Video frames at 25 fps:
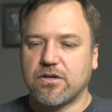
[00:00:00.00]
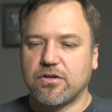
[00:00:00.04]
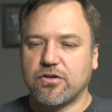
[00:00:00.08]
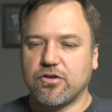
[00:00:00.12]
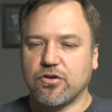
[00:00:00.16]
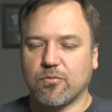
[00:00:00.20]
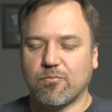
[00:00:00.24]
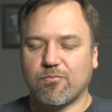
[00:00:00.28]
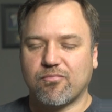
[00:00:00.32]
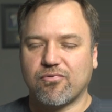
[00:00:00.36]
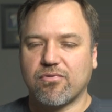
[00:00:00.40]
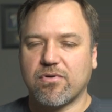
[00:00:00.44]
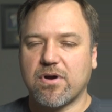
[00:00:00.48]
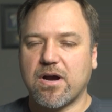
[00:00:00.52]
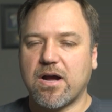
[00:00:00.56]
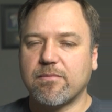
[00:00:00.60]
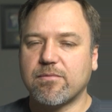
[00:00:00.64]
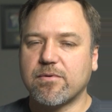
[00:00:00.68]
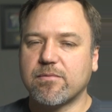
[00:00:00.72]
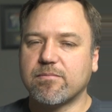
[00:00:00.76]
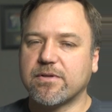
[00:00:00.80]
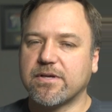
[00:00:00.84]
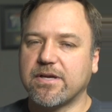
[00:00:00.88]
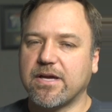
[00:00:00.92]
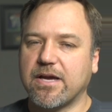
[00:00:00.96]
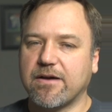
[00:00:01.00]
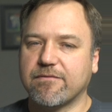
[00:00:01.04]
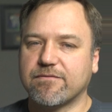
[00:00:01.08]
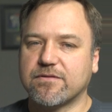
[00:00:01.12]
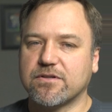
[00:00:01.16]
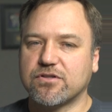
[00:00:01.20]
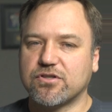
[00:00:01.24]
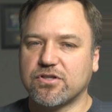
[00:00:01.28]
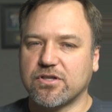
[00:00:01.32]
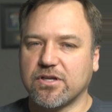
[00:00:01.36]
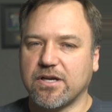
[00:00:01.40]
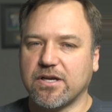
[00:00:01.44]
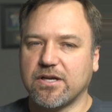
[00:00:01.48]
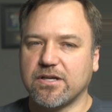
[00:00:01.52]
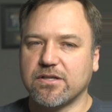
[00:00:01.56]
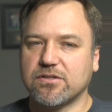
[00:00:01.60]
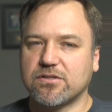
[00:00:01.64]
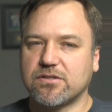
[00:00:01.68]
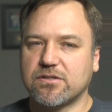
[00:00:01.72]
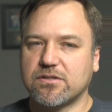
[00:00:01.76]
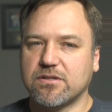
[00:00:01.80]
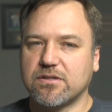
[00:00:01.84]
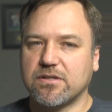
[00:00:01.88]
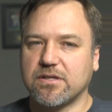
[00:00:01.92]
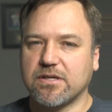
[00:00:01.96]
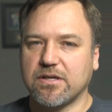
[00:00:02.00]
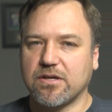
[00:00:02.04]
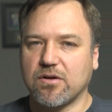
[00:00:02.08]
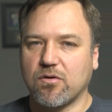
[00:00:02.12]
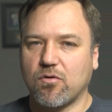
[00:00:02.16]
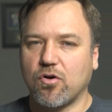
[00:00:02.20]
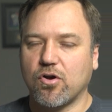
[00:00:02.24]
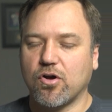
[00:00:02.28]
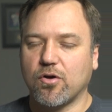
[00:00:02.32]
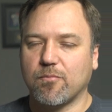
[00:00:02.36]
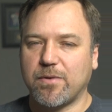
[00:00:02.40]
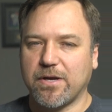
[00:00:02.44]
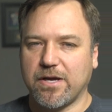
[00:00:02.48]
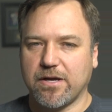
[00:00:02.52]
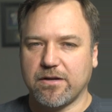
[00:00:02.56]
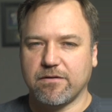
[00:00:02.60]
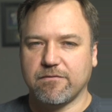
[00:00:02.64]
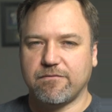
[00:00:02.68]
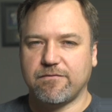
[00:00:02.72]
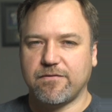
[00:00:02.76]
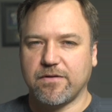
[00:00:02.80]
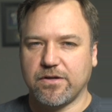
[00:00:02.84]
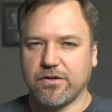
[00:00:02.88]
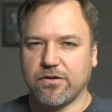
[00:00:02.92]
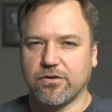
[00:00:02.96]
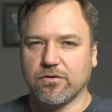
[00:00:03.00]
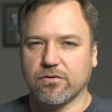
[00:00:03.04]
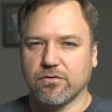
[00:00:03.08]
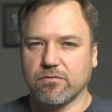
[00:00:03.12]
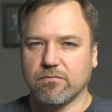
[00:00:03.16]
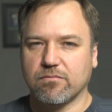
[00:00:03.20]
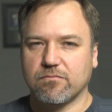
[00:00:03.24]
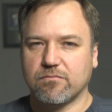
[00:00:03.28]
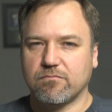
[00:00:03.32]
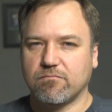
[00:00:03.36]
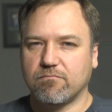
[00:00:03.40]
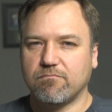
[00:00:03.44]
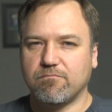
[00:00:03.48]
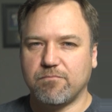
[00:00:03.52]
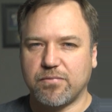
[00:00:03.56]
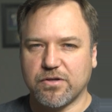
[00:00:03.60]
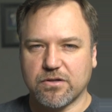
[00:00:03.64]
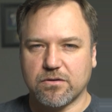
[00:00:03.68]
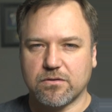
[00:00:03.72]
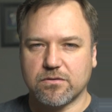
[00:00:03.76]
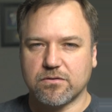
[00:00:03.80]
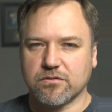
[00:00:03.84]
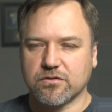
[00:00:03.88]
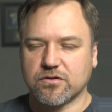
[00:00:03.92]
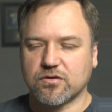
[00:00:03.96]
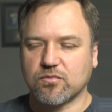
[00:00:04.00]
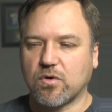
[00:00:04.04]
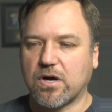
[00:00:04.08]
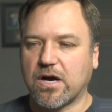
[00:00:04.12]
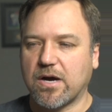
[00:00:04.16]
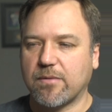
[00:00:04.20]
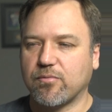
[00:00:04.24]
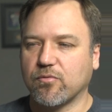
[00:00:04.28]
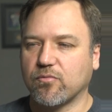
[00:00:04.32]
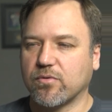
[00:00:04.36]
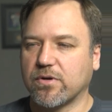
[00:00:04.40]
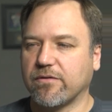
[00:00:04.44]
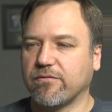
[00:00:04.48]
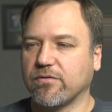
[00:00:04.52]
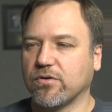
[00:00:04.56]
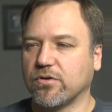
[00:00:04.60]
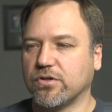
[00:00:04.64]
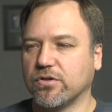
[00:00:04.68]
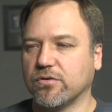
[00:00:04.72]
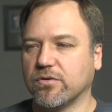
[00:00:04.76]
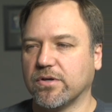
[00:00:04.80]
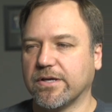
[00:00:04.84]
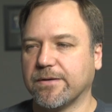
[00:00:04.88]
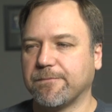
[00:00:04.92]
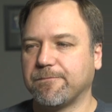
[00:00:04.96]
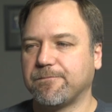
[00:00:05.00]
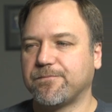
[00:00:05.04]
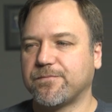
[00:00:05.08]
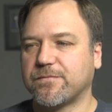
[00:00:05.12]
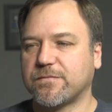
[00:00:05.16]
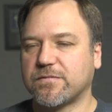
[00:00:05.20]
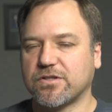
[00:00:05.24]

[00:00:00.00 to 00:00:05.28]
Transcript: You'll probably have to change the oil pan to fit your build or swap or whatever you're doing.